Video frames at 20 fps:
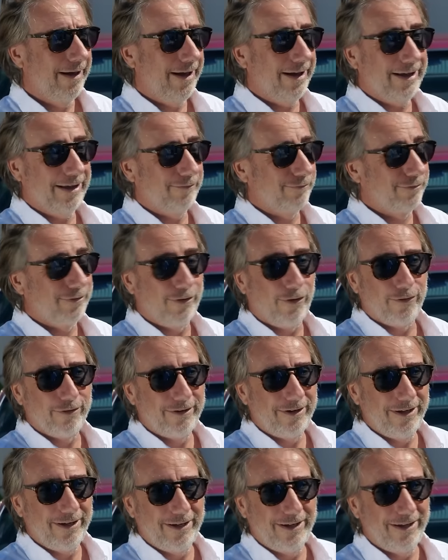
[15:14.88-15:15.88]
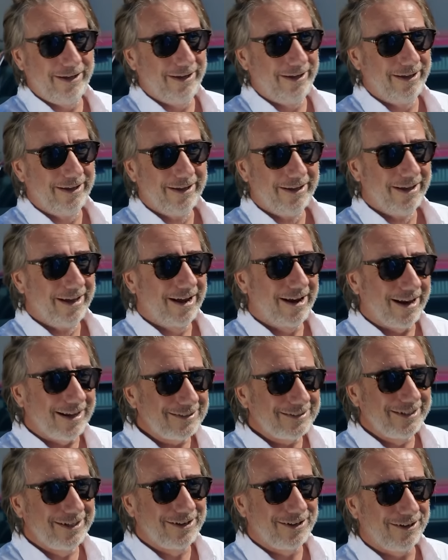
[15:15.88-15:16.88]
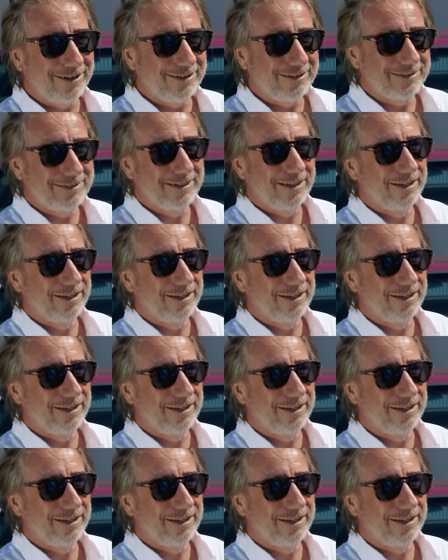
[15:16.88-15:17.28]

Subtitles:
I have only classic cars,